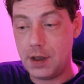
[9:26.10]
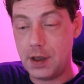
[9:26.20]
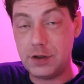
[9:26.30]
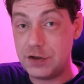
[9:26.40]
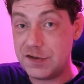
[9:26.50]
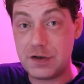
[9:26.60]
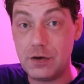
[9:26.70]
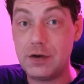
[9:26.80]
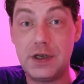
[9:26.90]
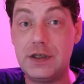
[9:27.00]
And just
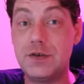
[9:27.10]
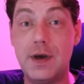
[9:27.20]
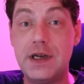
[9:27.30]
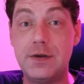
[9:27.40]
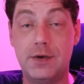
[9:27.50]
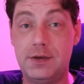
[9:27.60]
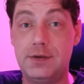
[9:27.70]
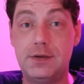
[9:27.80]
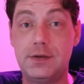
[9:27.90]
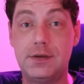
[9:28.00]
talking to anyone,
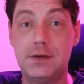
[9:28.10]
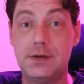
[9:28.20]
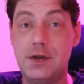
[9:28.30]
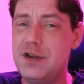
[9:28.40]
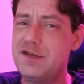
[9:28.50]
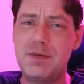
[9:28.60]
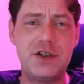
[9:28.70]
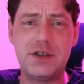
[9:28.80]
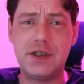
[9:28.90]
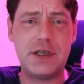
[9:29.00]

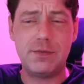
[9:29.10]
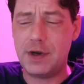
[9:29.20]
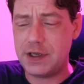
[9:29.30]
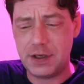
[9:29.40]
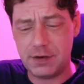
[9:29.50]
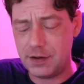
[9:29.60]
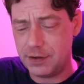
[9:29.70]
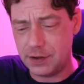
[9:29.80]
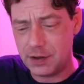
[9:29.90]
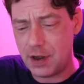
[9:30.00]
especially when you're at
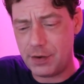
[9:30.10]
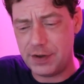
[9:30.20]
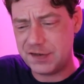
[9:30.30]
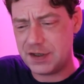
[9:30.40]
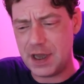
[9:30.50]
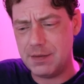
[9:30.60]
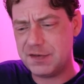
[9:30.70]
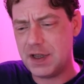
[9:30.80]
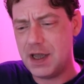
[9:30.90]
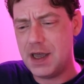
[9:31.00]
the lowest
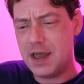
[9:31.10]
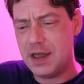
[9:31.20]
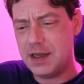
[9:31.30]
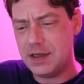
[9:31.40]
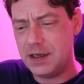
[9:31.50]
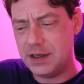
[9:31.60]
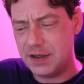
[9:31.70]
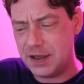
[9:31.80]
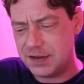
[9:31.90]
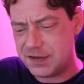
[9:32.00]
steps, it, it,
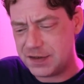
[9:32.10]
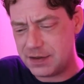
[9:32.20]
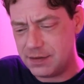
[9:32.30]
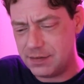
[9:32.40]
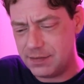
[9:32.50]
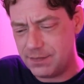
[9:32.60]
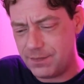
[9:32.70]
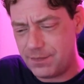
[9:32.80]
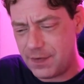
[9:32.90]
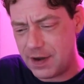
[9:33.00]
it's
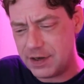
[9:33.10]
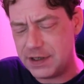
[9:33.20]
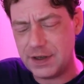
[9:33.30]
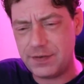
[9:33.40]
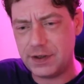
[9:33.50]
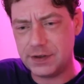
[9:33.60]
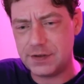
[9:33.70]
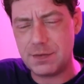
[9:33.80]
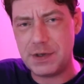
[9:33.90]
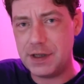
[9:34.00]
very difficult
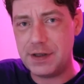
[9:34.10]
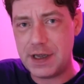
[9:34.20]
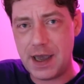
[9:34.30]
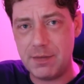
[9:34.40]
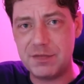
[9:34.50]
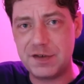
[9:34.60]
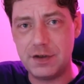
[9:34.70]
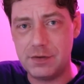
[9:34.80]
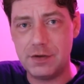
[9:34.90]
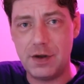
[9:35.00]
to be at the
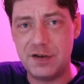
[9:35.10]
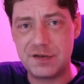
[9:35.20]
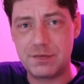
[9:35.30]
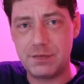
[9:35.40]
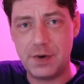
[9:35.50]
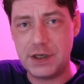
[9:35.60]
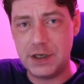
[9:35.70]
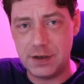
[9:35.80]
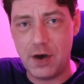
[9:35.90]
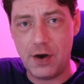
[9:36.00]
absolute lowest when you're
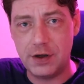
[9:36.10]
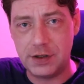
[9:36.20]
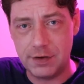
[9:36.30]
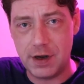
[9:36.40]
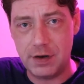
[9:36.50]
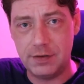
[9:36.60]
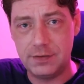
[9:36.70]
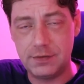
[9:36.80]
not on your own.